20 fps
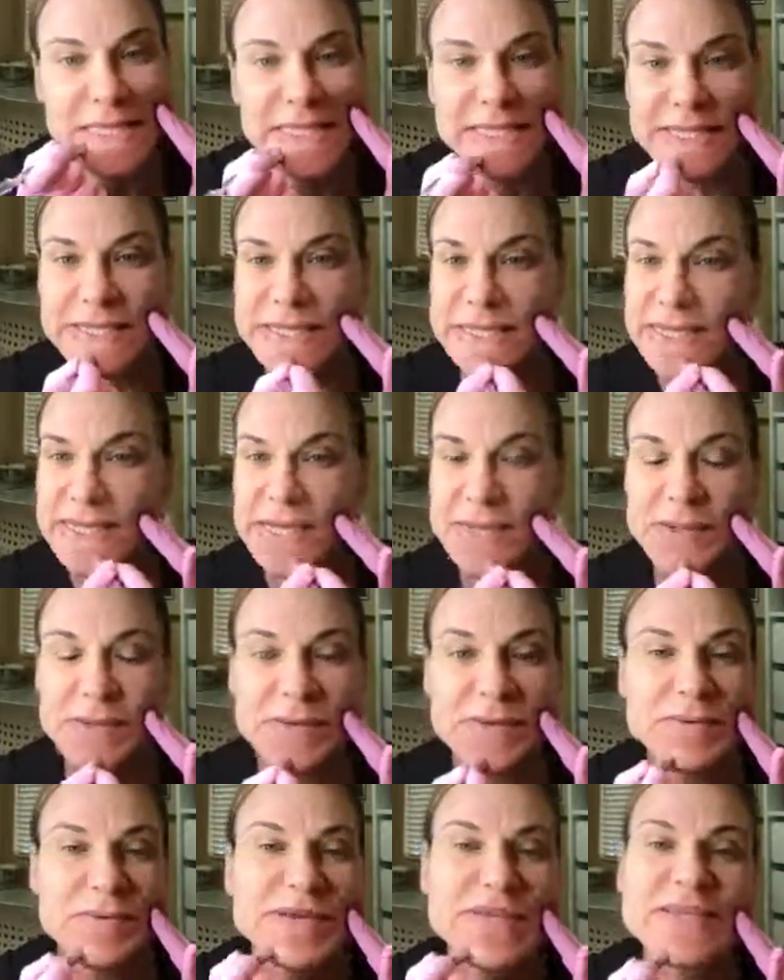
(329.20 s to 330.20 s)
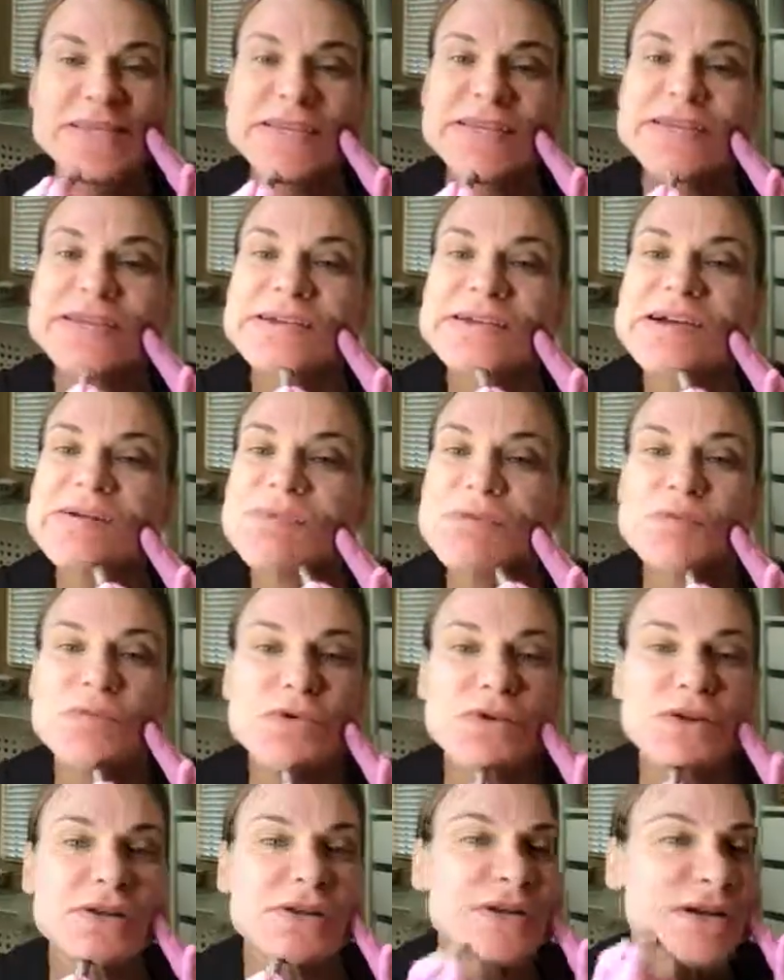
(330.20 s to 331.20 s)
So I'm going to go over my skin a couple
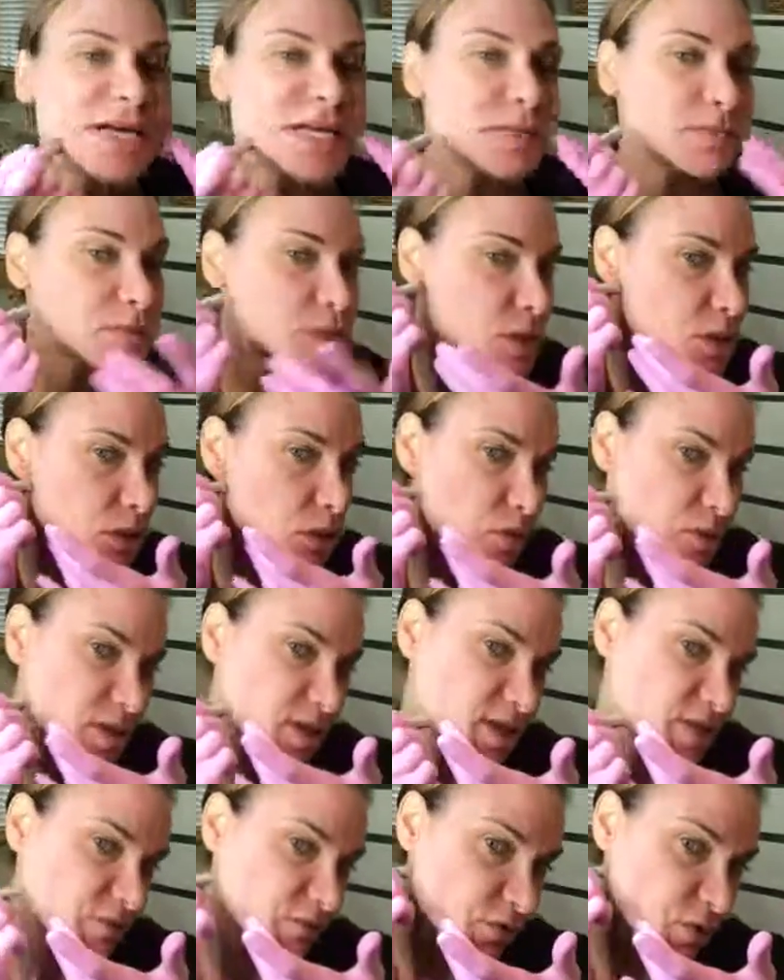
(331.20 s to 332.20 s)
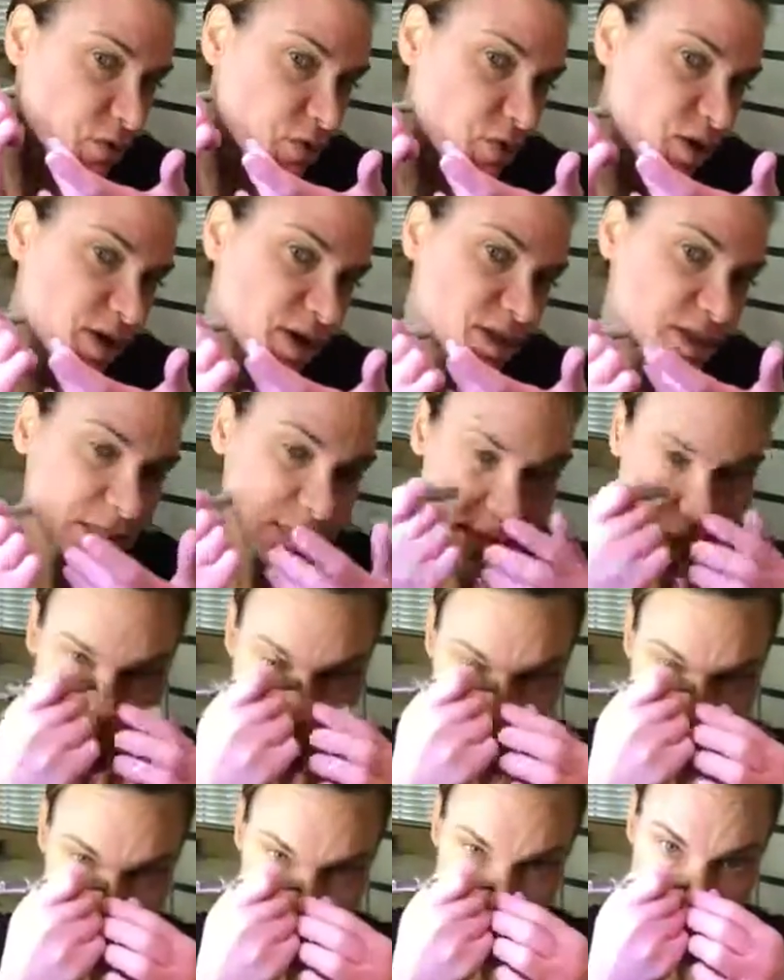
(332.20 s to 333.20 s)
more times with different wands,
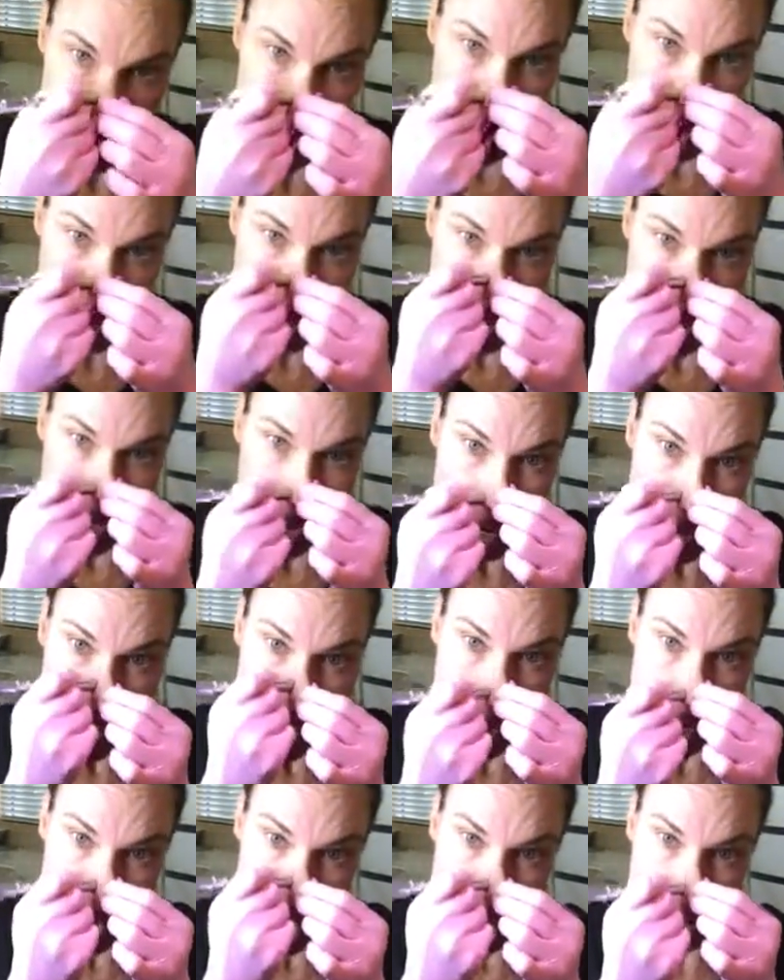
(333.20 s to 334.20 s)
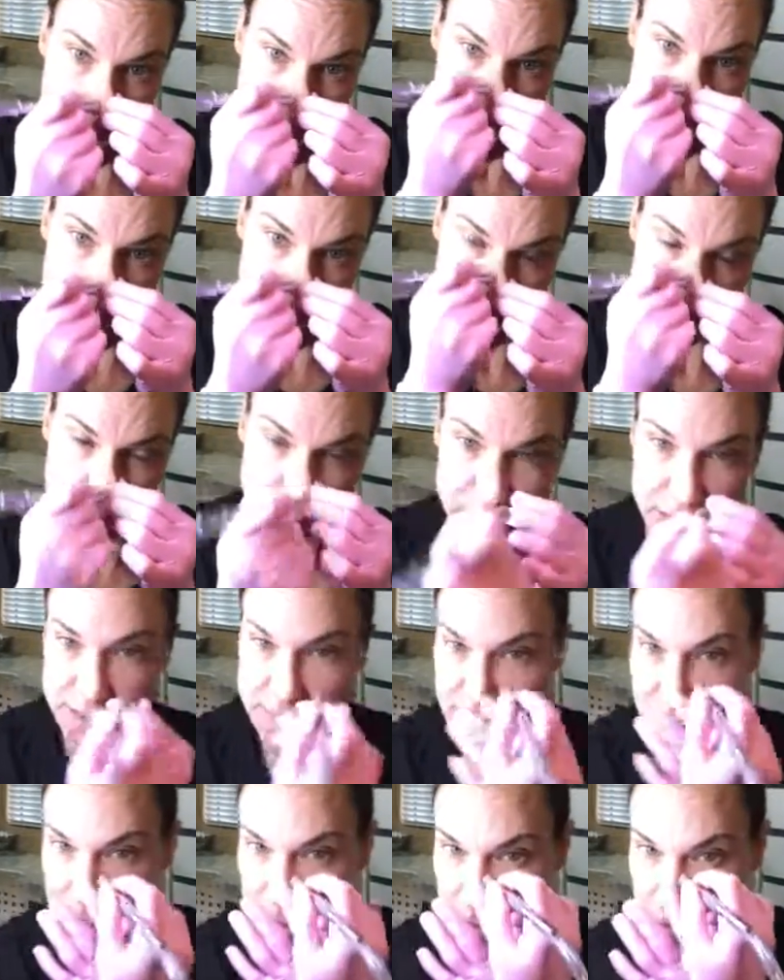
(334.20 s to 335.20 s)
and then I'm going
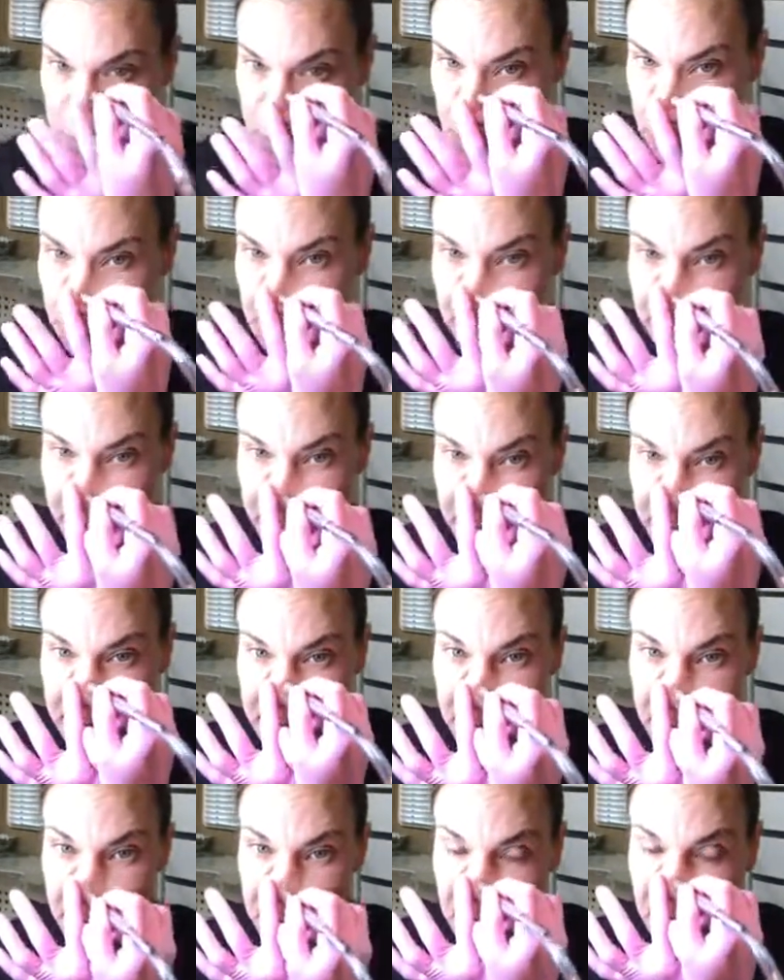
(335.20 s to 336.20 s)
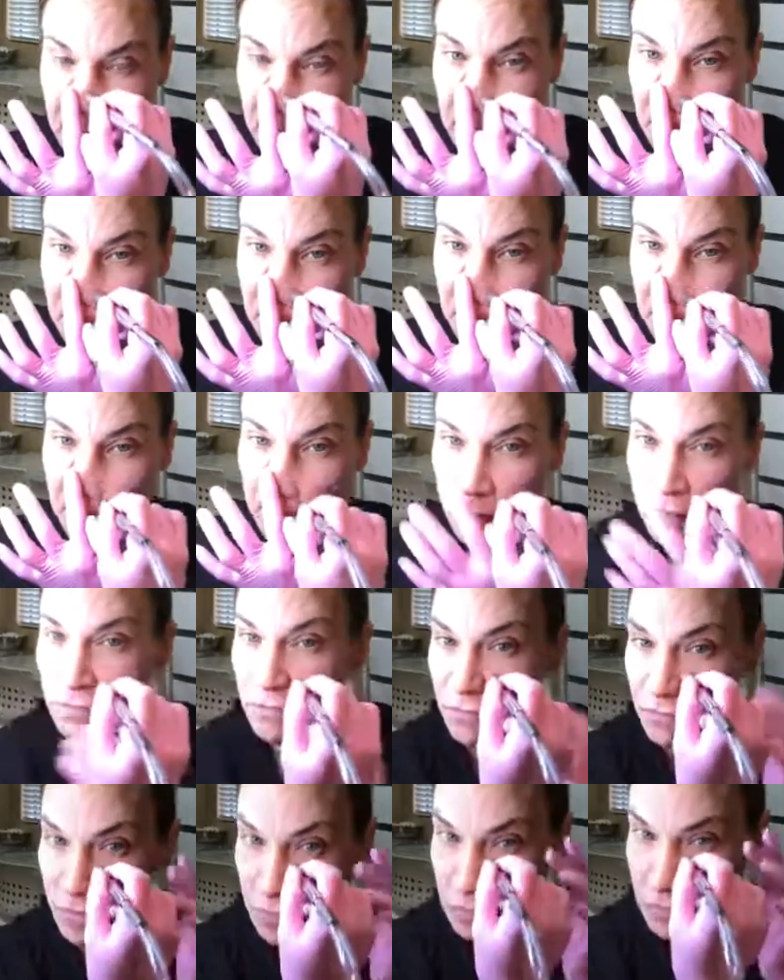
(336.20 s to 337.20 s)
to take a little look at my
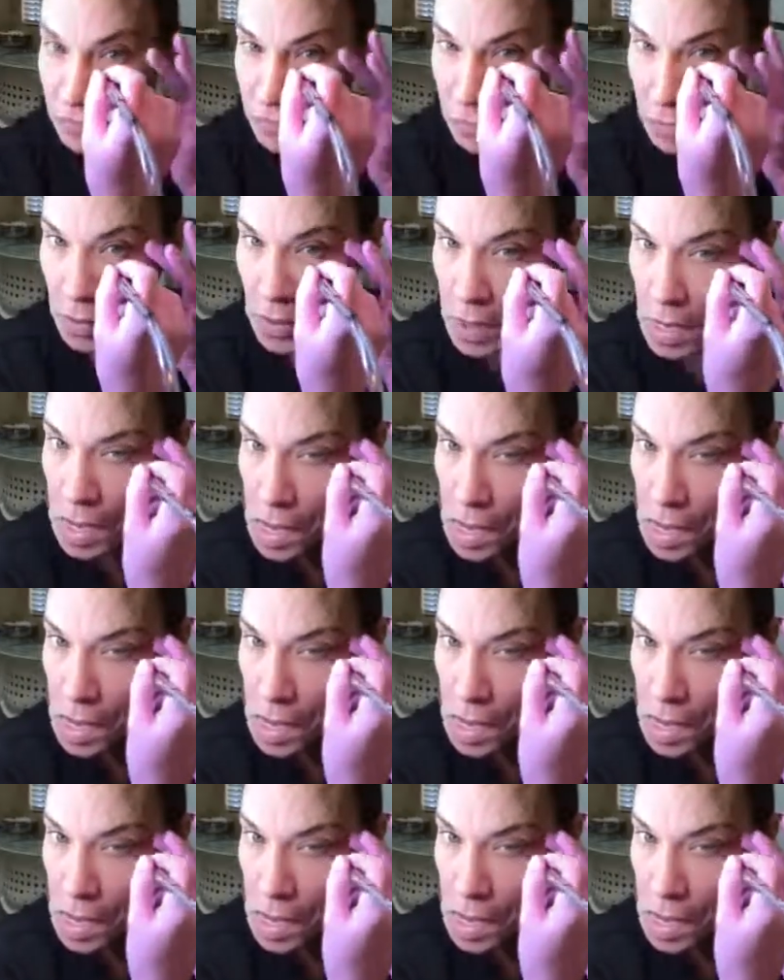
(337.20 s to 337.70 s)
filter